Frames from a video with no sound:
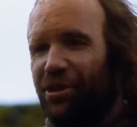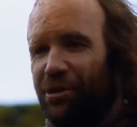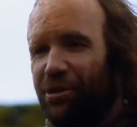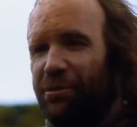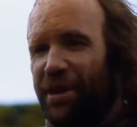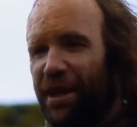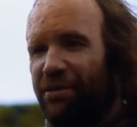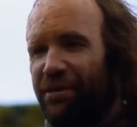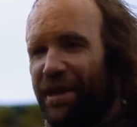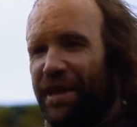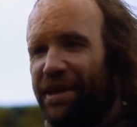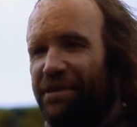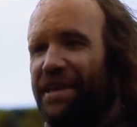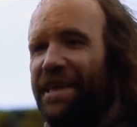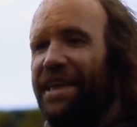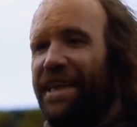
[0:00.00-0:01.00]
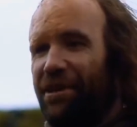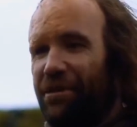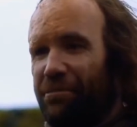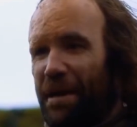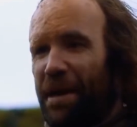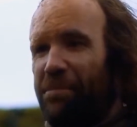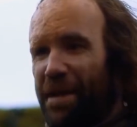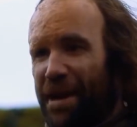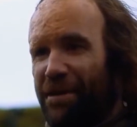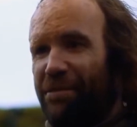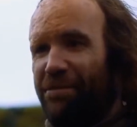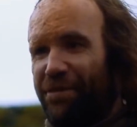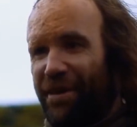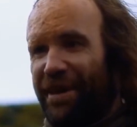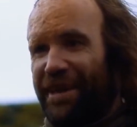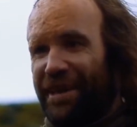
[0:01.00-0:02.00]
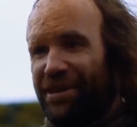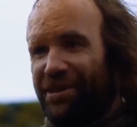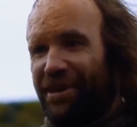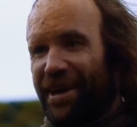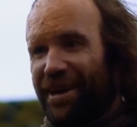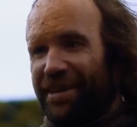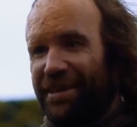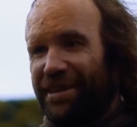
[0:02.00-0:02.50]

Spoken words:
swordsman who ever lived, killed by Meryn fucking Trant.